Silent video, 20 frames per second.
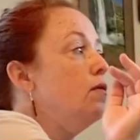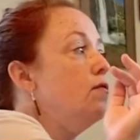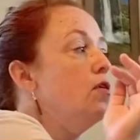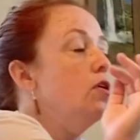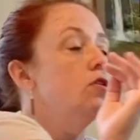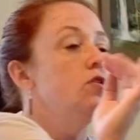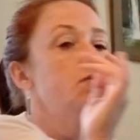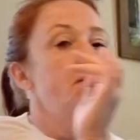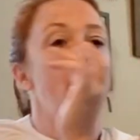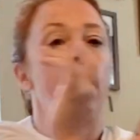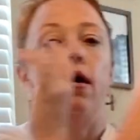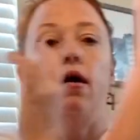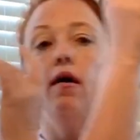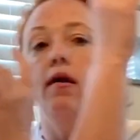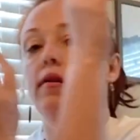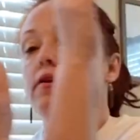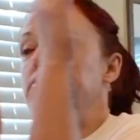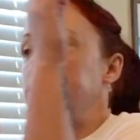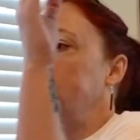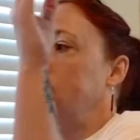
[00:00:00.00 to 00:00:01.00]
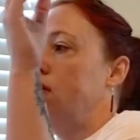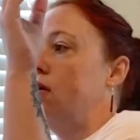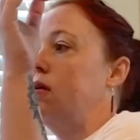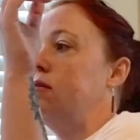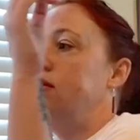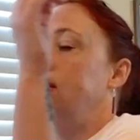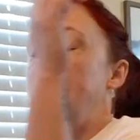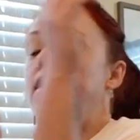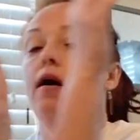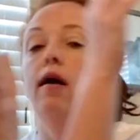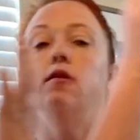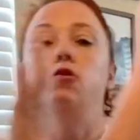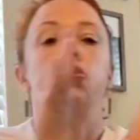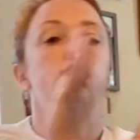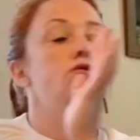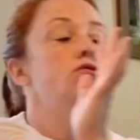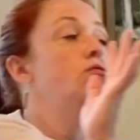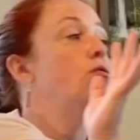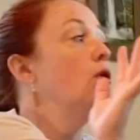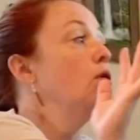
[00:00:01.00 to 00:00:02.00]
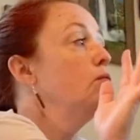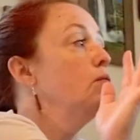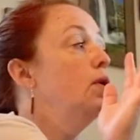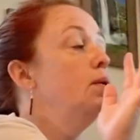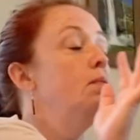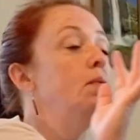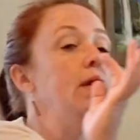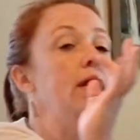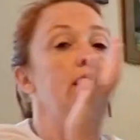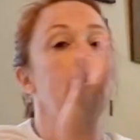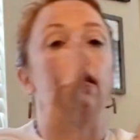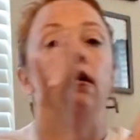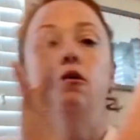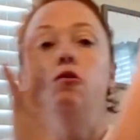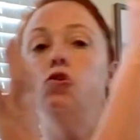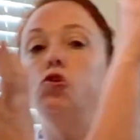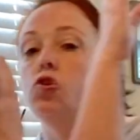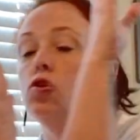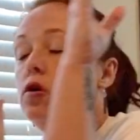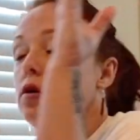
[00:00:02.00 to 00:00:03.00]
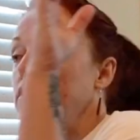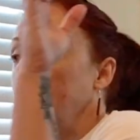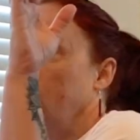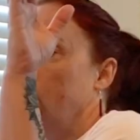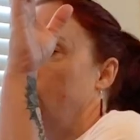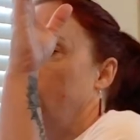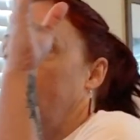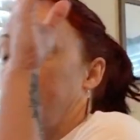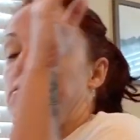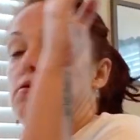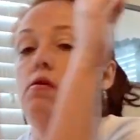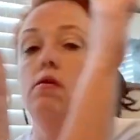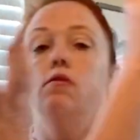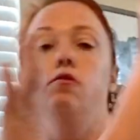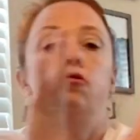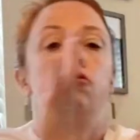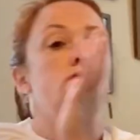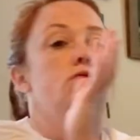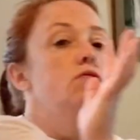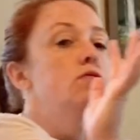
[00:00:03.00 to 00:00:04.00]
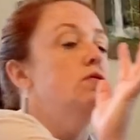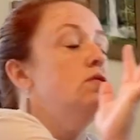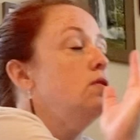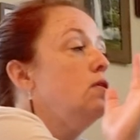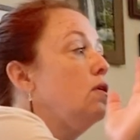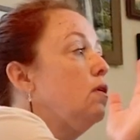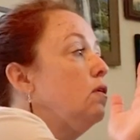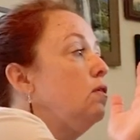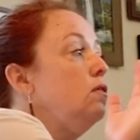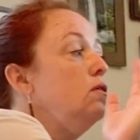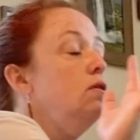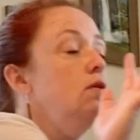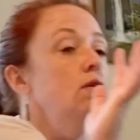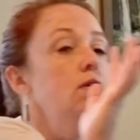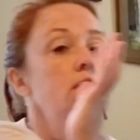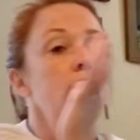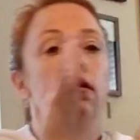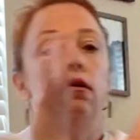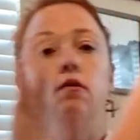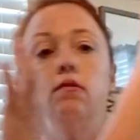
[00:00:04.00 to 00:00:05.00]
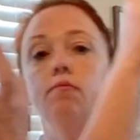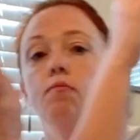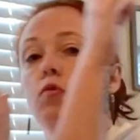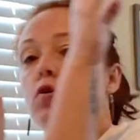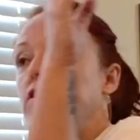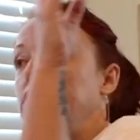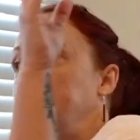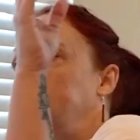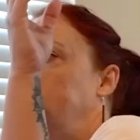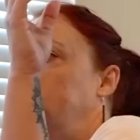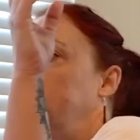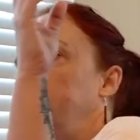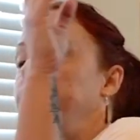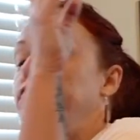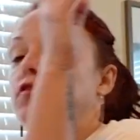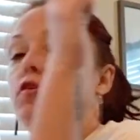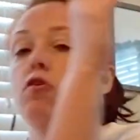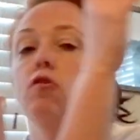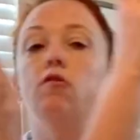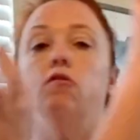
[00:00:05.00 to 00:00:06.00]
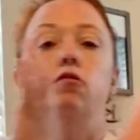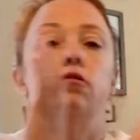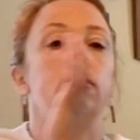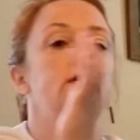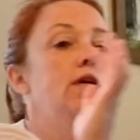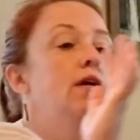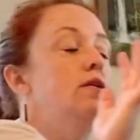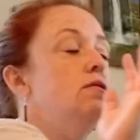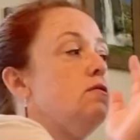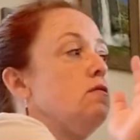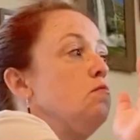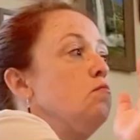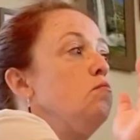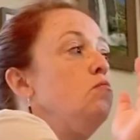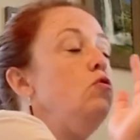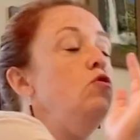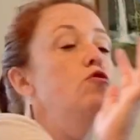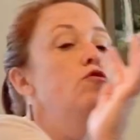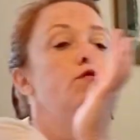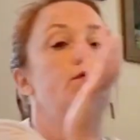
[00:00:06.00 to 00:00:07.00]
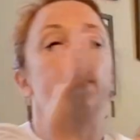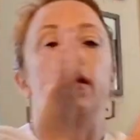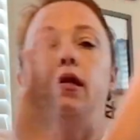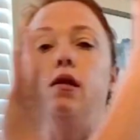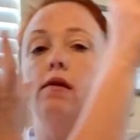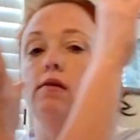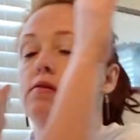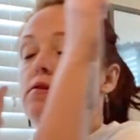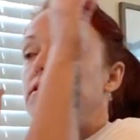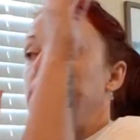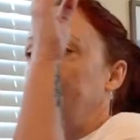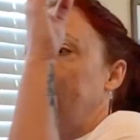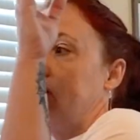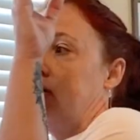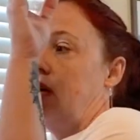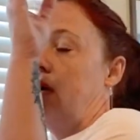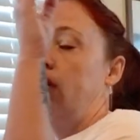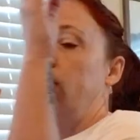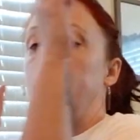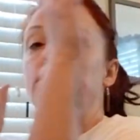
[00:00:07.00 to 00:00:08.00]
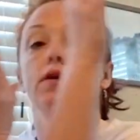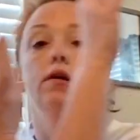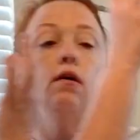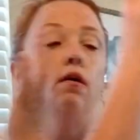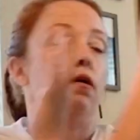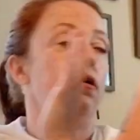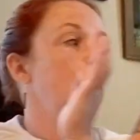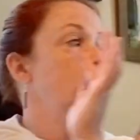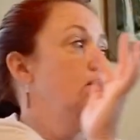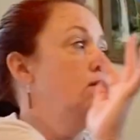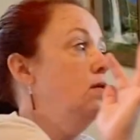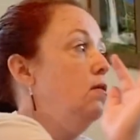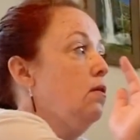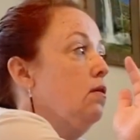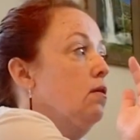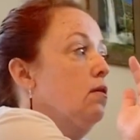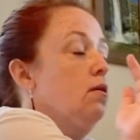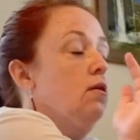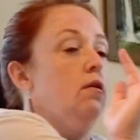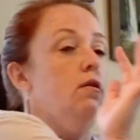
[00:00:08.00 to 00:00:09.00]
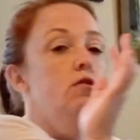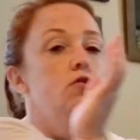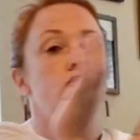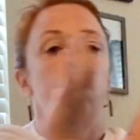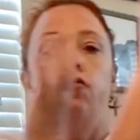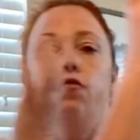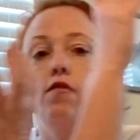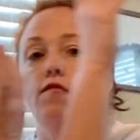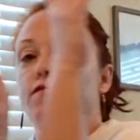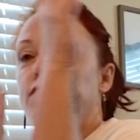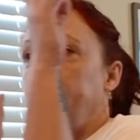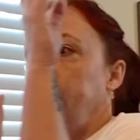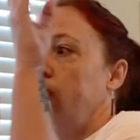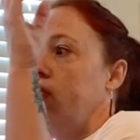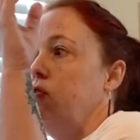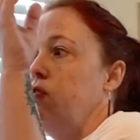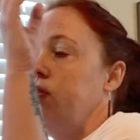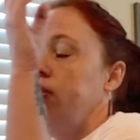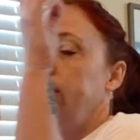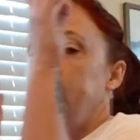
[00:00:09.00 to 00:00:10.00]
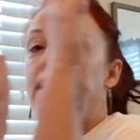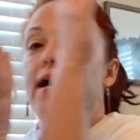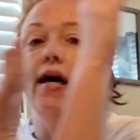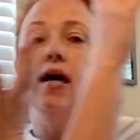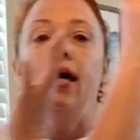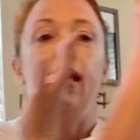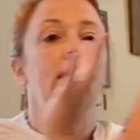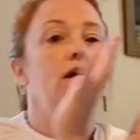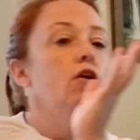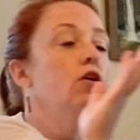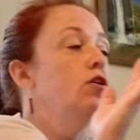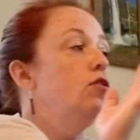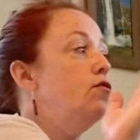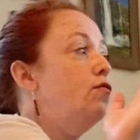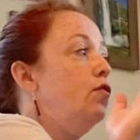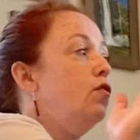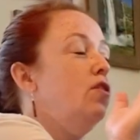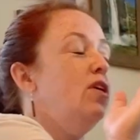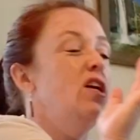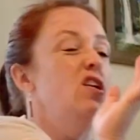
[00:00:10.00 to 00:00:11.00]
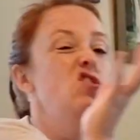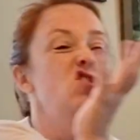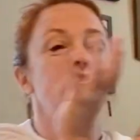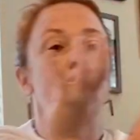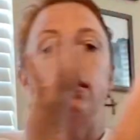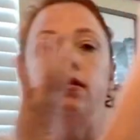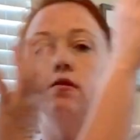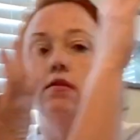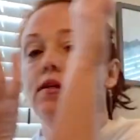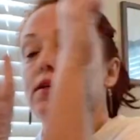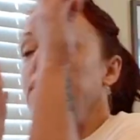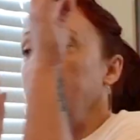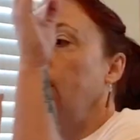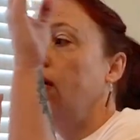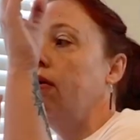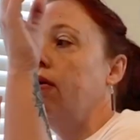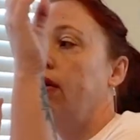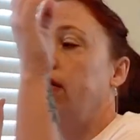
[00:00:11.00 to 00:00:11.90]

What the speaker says: of our spine. It's attached to our rib cage. So it's a little more difficult to get some movement into this area. So if it feels tight or you feel congested there,